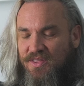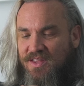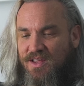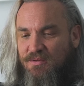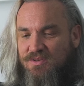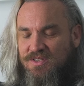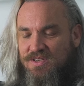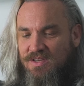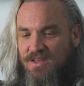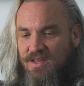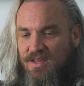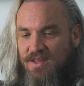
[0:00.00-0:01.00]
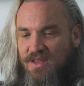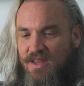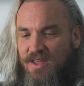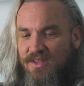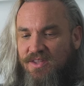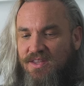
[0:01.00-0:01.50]
think that was,
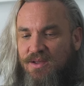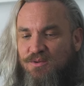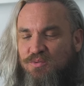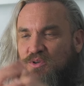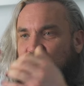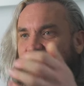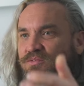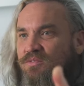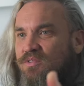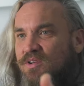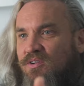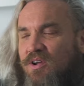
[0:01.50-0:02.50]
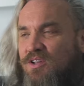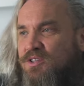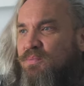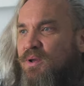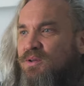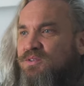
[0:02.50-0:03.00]
I think that was what I
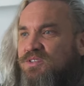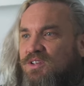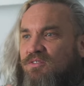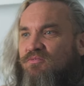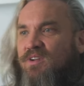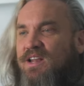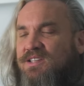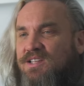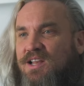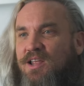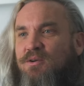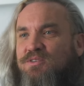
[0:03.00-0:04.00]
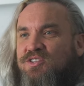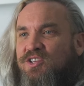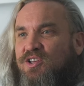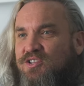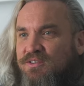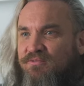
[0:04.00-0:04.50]
suppose realistically I was
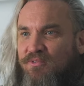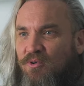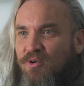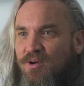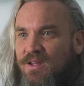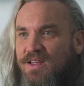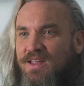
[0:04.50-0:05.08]
searching for.